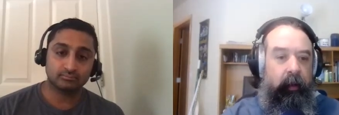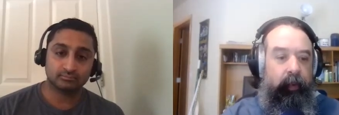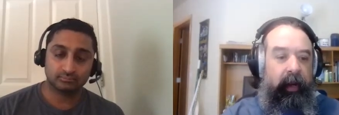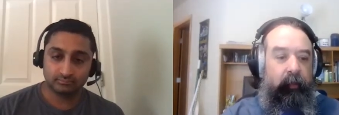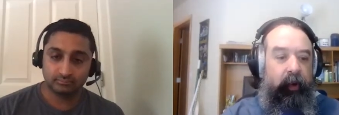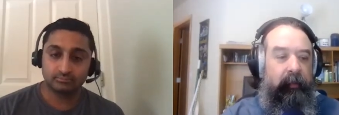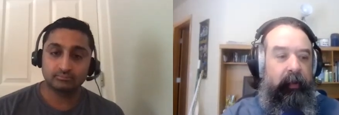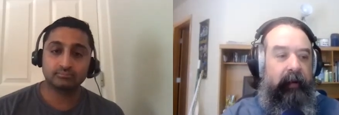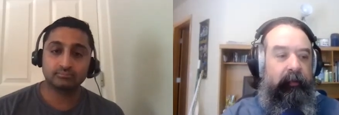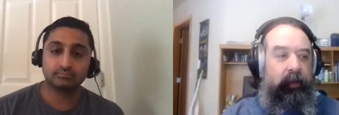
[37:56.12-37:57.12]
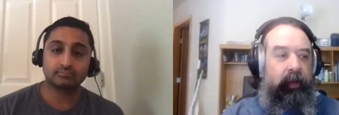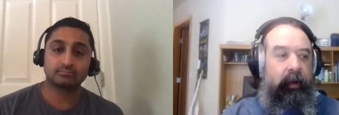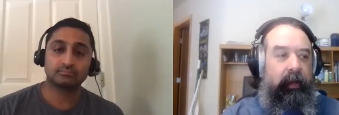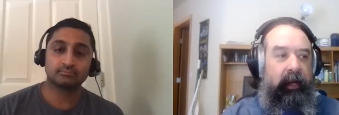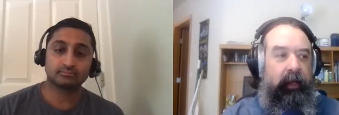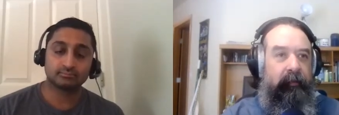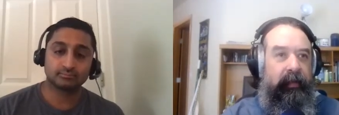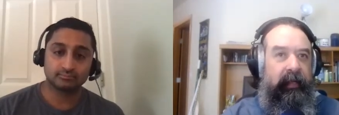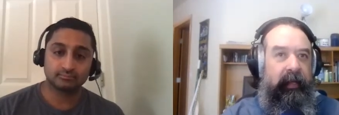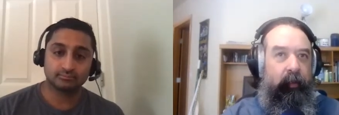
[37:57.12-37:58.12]
Speaker 1: Prem, we're coming to the end of our talk. Can you give
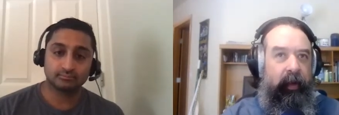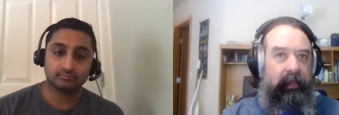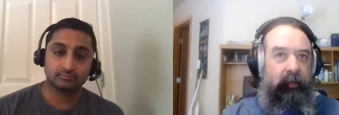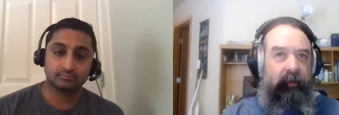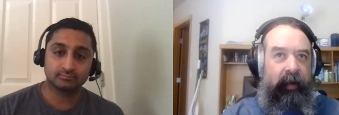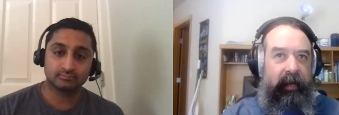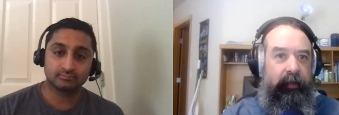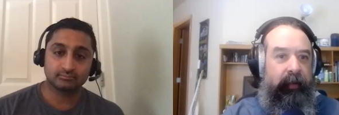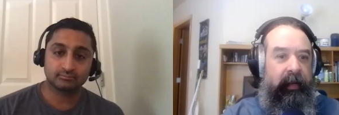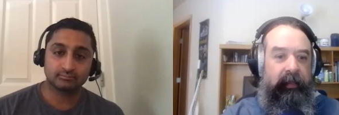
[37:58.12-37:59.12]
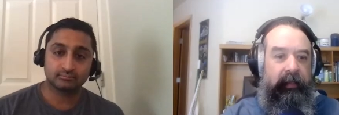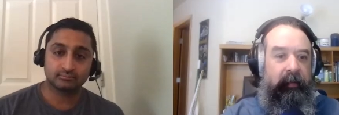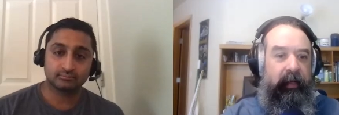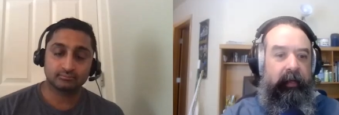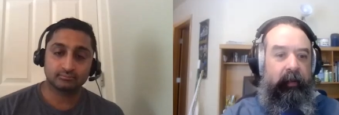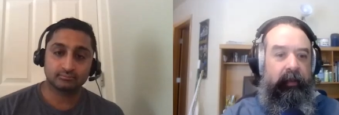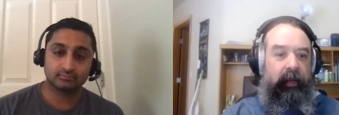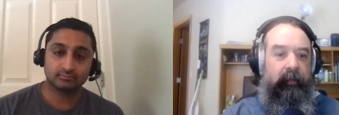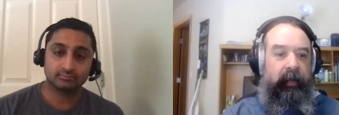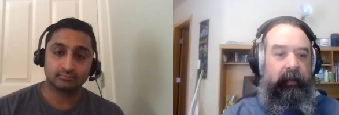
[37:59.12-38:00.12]
us any wisdom or advice on any subject you want to
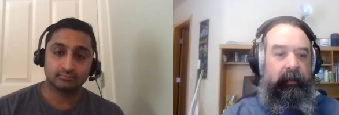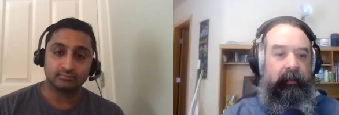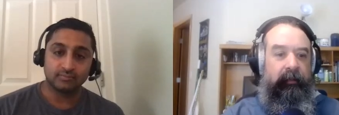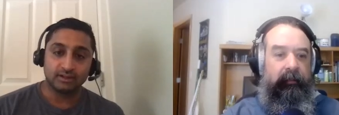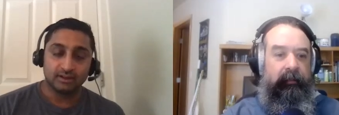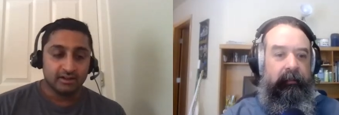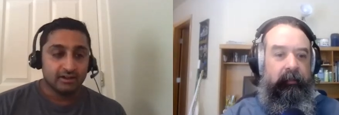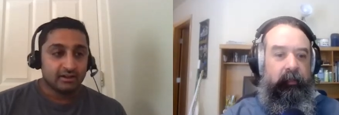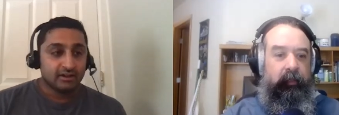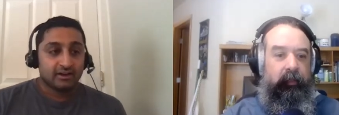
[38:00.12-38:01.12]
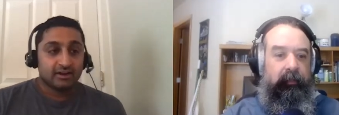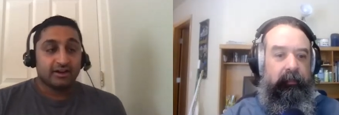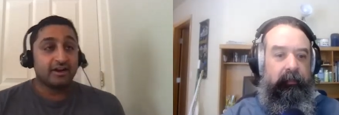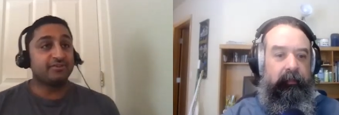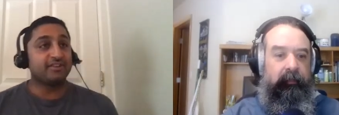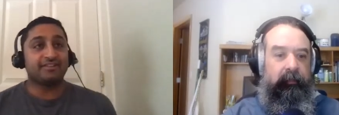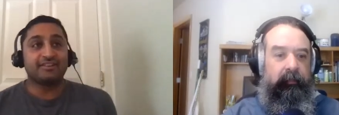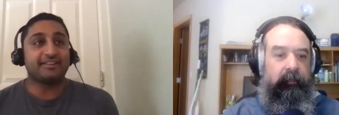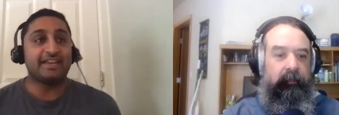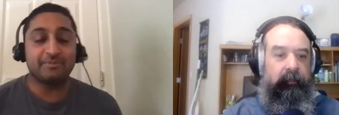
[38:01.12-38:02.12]
talk about?
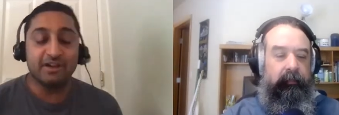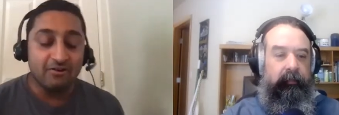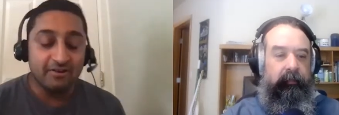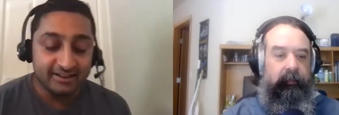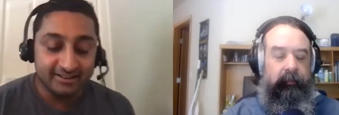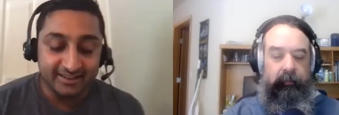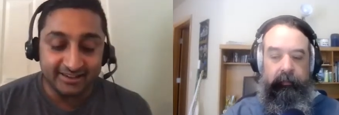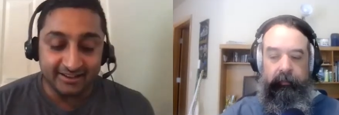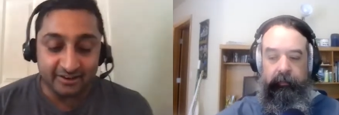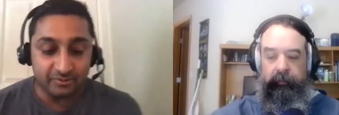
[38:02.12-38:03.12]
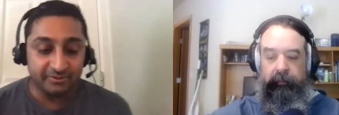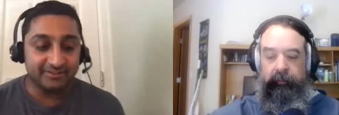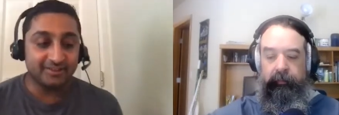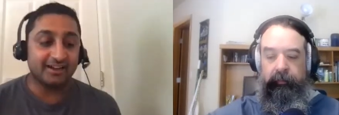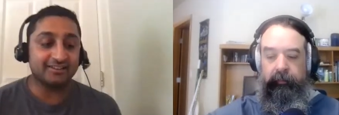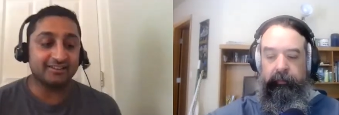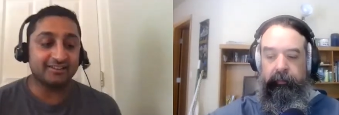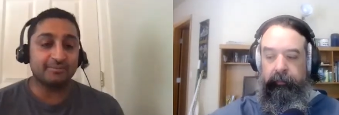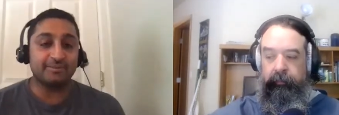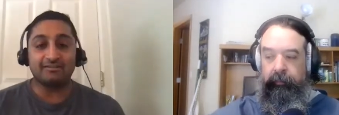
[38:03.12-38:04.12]
Speaker 2: Just keep going. I think, when we talked
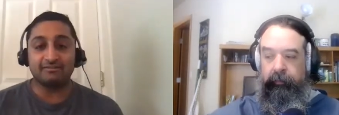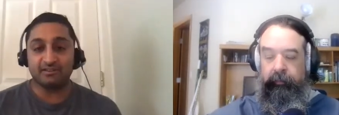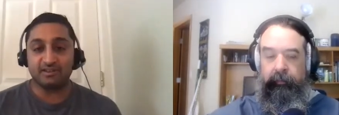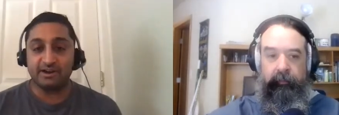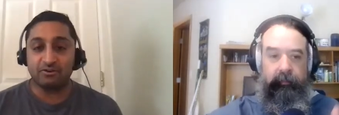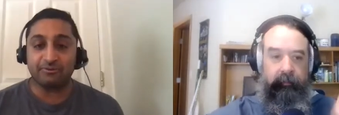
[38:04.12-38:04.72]
about